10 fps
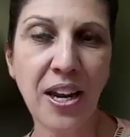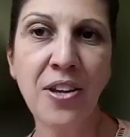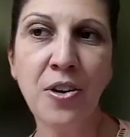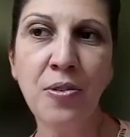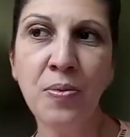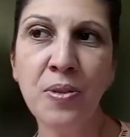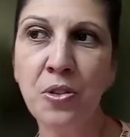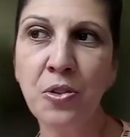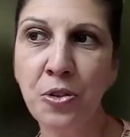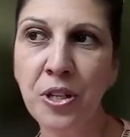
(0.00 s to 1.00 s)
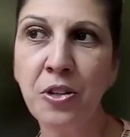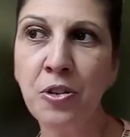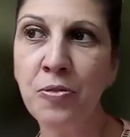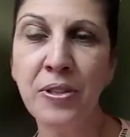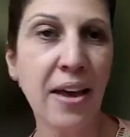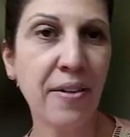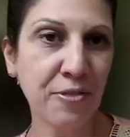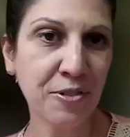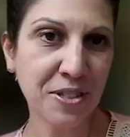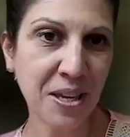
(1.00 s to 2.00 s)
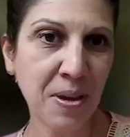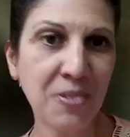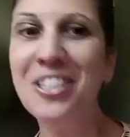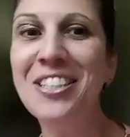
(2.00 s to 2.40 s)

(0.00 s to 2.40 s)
I know it was a learning curve when that first came out, just